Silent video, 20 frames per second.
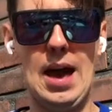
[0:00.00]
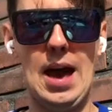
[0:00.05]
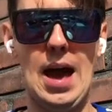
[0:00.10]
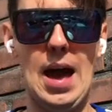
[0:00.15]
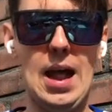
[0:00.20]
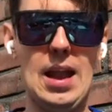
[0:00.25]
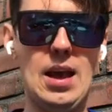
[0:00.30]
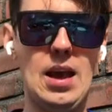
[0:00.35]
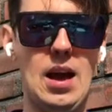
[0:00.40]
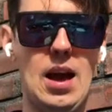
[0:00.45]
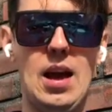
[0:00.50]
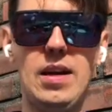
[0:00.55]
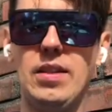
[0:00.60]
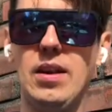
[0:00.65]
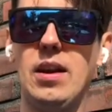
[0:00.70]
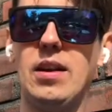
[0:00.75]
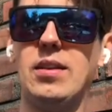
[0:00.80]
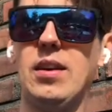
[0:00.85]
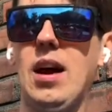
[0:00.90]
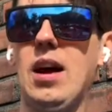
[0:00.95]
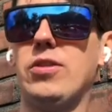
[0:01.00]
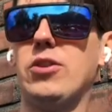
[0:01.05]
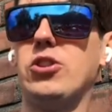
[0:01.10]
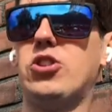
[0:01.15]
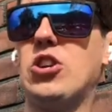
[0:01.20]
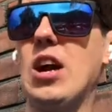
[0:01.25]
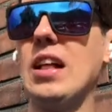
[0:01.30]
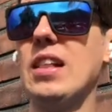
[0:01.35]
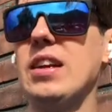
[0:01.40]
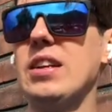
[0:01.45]
And the
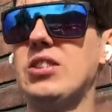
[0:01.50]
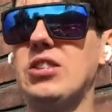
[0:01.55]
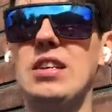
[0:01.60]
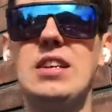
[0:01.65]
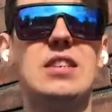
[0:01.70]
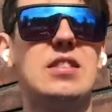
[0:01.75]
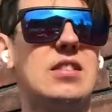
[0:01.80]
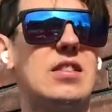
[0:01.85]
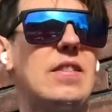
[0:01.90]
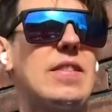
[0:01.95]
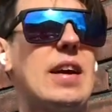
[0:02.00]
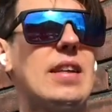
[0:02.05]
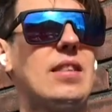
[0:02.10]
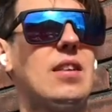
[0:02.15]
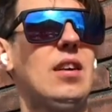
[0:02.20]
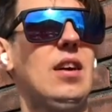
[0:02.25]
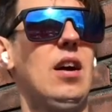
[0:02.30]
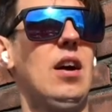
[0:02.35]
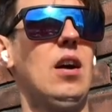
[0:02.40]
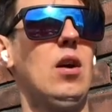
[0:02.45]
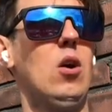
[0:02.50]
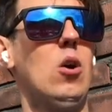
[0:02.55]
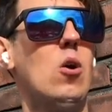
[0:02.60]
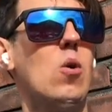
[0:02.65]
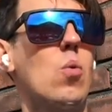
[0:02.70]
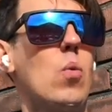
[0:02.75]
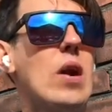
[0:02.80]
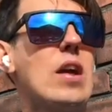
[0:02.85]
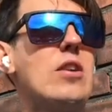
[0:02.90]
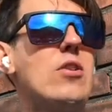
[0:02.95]
challenge is that
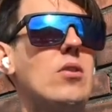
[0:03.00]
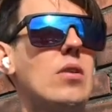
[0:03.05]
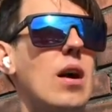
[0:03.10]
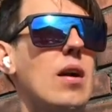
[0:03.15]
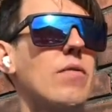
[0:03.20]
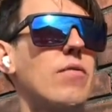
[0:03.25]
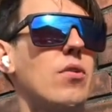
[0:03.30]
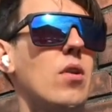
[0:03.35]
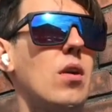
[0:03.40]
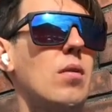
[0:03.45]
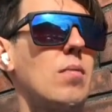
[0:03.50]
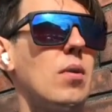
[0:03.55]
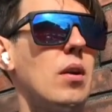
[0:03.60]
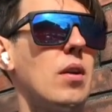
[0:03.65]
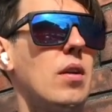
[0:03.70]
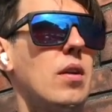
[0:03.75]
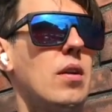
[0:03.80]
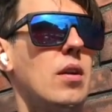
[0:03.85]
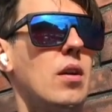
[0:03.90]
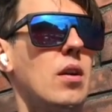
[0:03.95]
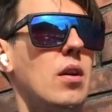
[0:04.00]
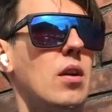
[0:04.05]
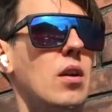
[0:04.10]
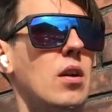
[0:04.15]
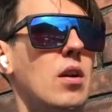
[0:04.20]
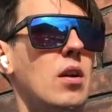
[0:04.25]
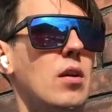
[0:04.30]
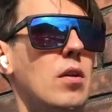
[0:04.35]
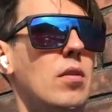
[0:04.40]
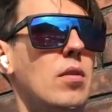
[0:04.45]
when you come from
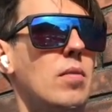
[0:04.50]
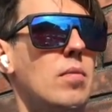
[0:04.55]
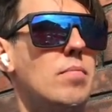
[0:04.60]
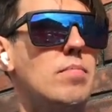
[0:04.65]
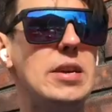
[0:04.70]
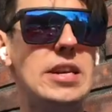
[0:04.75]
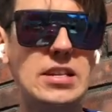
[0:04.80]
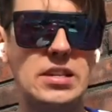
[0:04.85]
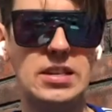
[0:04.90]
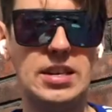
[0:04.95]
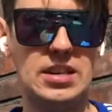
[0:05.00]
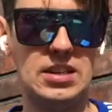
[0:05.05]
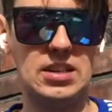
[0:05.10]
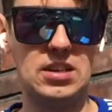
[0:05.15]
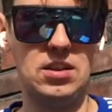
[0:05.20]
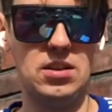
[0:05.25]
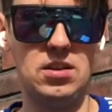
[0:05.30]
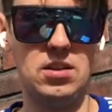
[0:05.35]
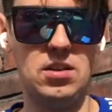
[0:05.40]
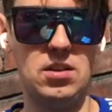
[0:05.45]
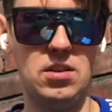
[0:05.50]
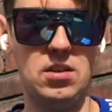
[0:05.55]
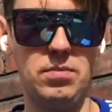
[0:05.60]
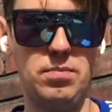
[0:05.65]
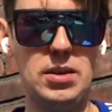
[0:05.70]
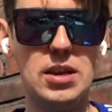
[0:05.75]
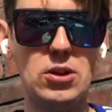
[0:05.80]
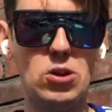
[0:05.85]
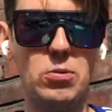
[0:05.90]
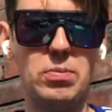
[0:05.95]
business,
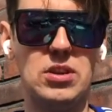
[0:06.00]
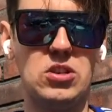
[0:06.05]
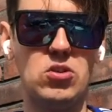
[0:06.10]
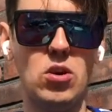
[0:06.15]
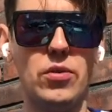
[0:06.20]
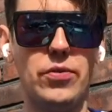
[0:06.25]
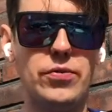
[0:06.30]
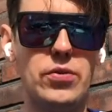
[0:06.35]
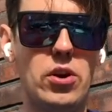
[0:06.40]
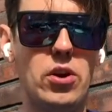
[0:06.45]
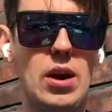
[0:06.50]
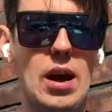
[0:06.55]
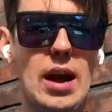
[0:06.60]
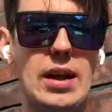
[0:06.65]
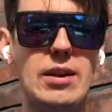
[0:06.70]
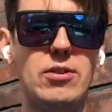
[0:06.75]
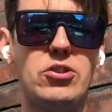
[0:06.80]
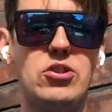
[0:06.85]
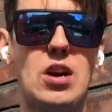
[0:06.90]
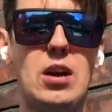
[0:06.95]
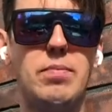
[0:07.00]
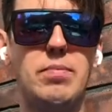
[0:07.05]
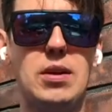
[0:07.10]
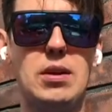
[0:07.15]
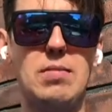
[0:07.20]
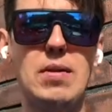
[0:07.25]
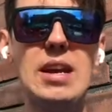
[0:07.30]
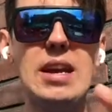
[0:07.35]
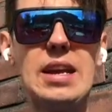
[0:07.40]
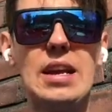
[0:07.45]
B2B software, and you jump
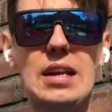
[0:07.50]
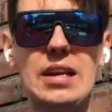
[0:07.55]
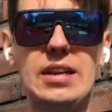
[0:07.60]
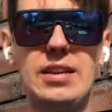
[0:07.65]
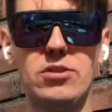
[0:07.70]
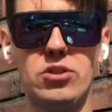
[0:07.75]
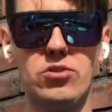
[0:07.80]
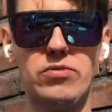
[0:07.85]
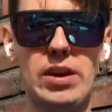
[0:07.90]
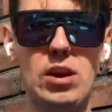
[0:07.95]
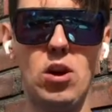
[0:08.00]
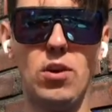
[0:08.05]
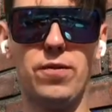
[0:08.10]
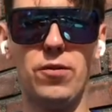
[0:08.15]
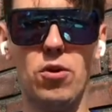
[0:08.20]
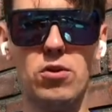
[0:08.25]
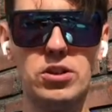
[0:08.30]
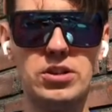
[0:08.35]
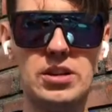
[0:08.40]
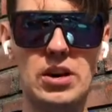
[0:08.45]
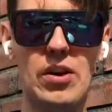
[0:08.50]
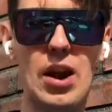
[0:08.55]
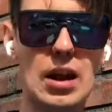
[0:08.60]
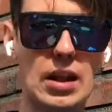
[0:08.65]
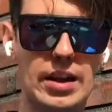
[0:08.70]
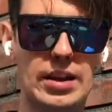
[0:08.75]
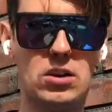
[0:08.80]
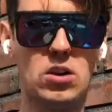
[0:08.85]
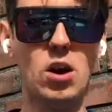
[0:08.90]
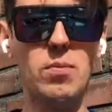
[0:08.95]
in medical industry, of course there are
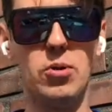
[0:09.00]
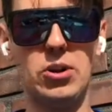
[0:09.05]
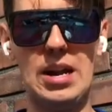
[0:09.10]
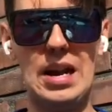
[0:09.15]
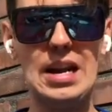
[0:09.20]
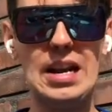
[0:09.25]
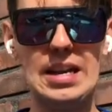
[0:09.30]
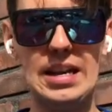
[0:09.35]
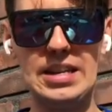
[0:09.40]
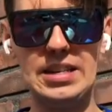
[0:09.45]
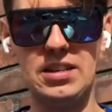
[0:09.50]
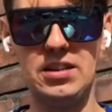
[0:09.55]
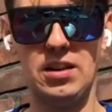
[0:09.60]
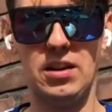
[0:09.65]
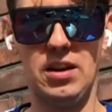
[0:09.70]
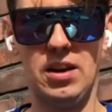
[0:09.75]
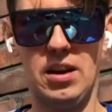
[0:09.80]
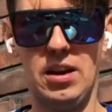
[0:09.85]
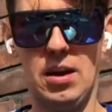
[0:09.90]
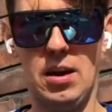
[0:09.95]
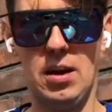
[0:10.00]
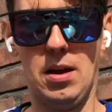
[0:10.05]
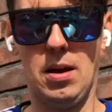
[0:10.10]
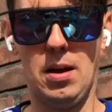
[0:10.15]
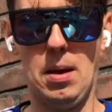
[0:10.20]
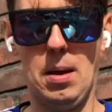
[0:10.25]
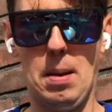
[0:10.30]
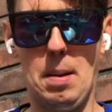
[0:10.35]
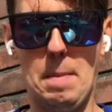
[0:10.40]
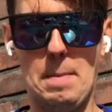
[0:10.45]
like commonalities,
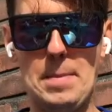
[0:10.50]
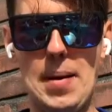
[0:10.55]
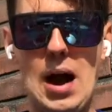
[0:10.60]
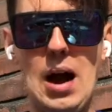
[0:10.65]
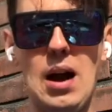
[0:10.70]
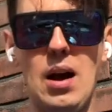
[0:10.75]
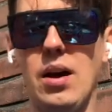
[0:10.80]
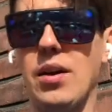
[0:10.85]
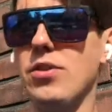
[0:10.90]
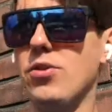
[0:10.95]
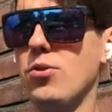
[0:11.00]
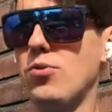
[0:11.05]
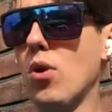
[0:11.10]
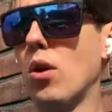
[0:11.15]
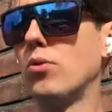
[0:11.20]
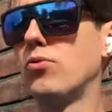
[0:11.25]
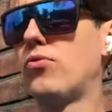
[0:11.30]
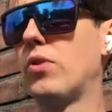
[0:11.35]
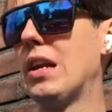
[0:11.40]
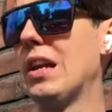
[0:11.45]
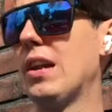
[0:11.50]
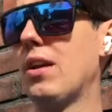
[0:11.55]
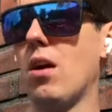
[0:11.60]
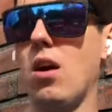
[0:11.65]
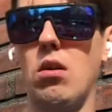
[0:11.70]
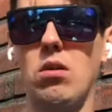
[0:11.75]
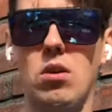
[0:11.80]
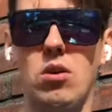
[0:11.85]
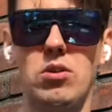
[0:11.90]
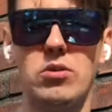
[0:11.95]
but you don't really
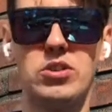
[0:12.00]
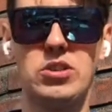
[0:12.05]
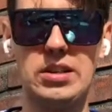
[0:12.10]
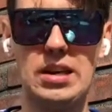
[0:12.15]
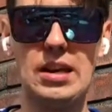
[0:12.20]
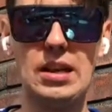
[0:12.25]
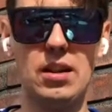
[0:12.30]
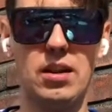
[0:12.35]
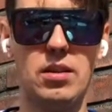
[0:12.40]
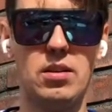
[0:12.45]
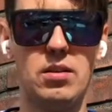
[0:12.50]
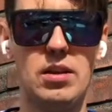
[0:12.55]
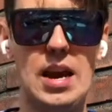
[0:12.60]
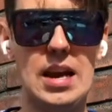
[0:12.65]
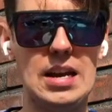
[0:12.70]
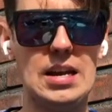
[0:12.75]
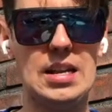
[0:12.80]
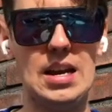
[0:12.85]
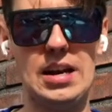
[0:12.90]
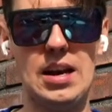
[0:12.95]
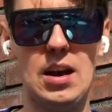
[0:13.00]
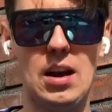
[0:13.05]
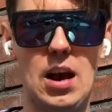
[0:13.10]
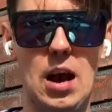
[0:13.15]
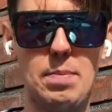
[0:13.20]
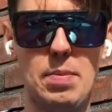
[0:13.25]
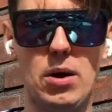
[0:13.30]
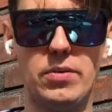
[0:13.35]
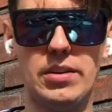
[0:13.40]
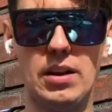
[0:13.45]
know still anything
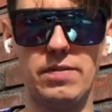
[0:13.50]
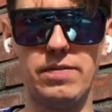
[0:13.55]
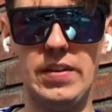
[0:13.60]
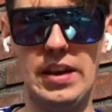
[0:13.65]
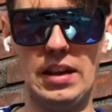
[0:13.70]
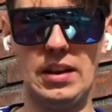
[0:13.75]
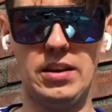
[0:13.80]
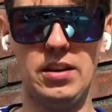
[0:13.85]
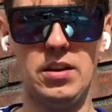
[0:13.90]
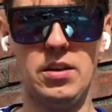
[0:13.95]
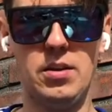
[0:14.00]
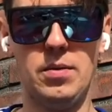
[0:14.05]
about that field.